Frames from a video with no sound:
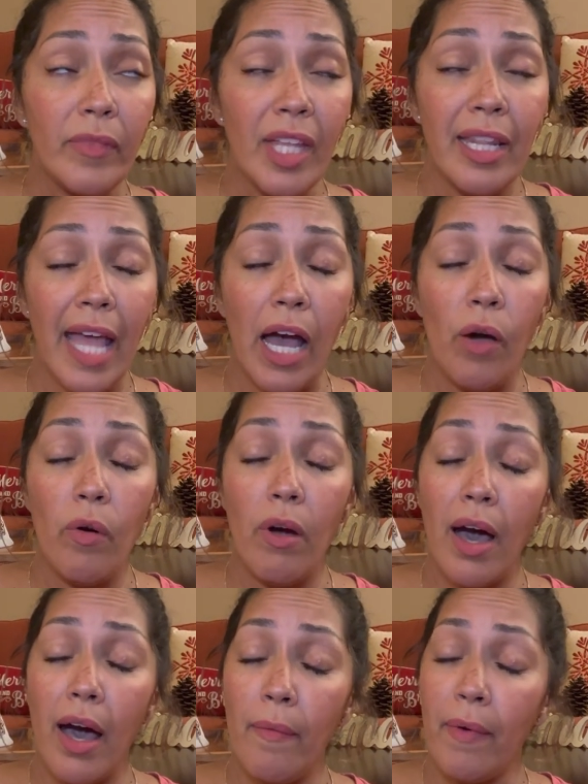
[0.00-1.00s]
Now,
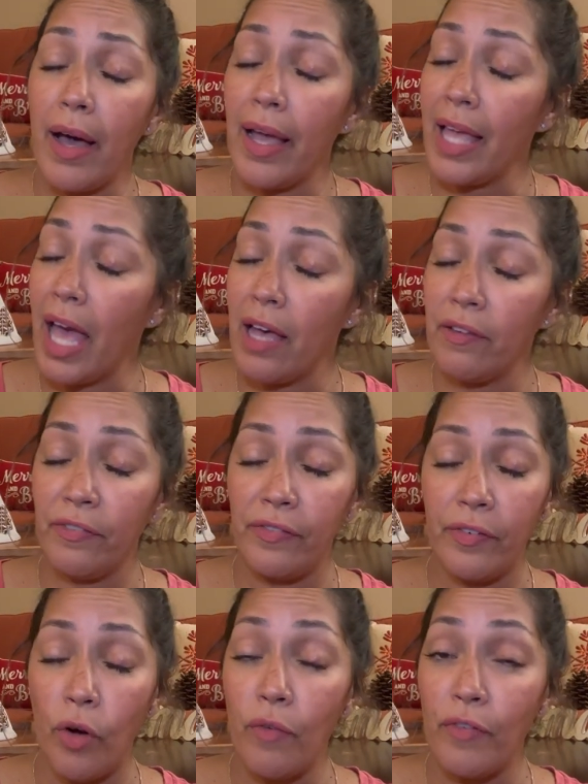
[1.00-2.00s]
I have
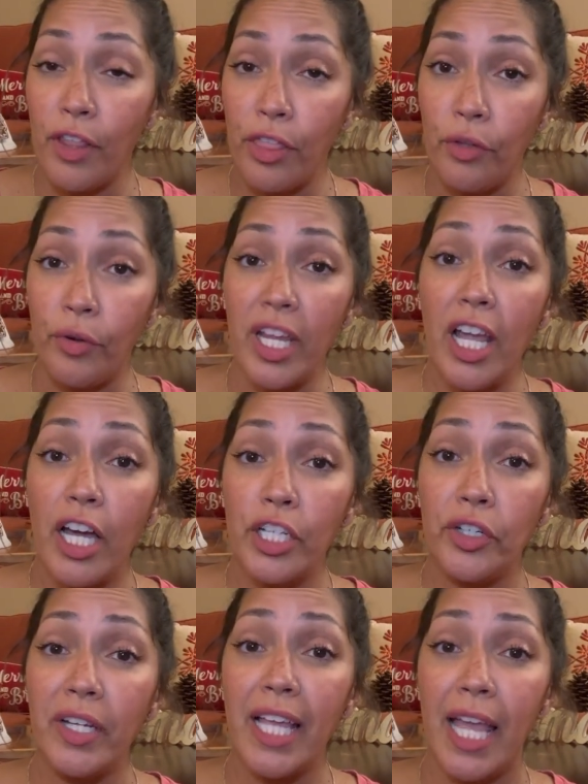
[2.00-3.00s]
over
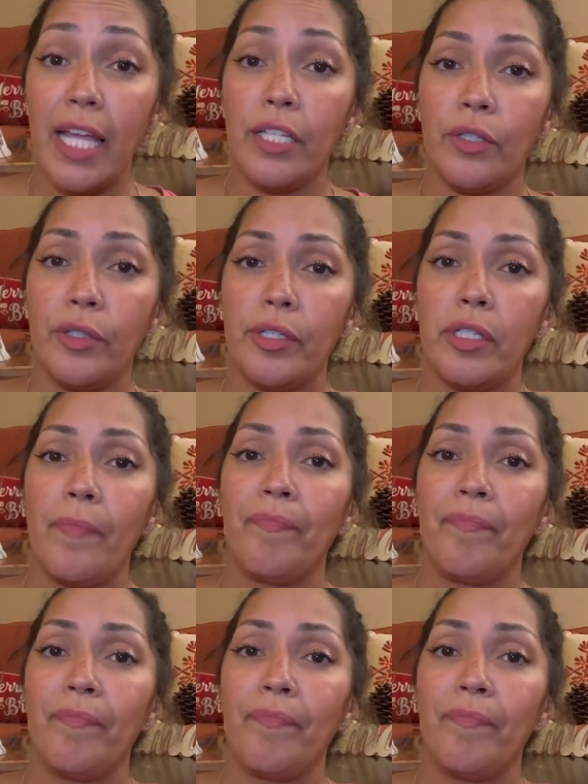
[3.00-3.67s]
300 candles,